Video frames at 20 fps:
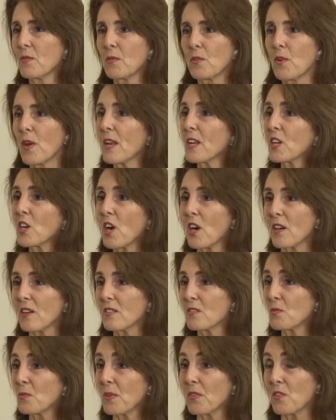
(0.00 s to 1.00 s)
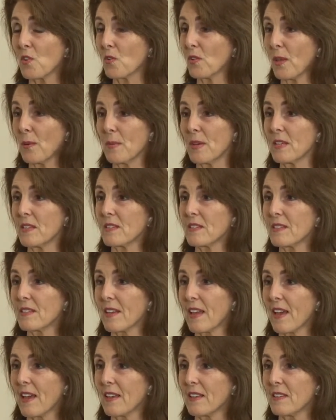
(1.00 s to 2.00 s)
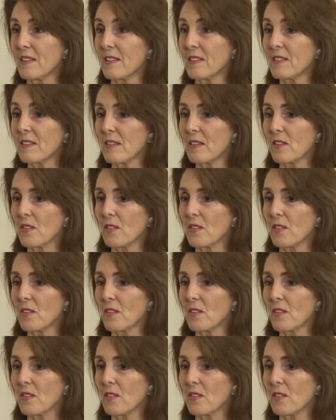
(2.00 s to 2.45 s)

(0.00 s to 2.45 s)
credit cards with no limit, and